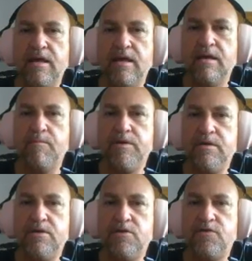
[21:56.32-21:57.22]
but you
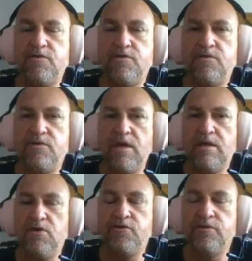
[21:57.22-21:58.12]
just get
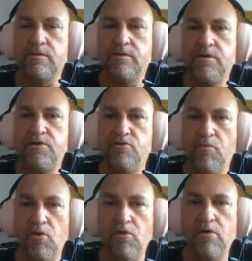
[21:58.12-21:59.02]
used to it do
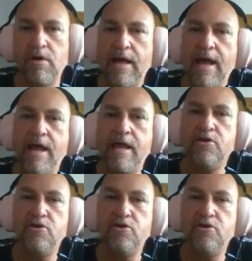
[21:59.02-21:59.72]
more and do